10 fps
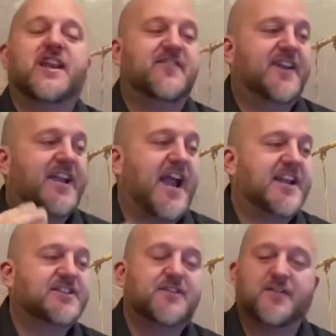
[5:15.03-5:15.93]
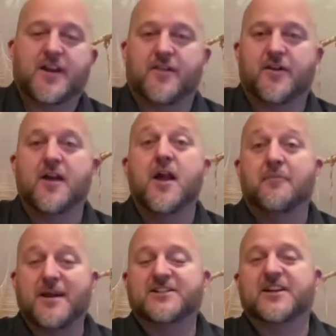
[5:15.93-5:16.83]
and the guidance of another,
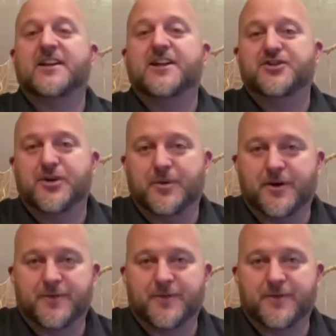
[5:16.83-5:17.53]
basically a tutor.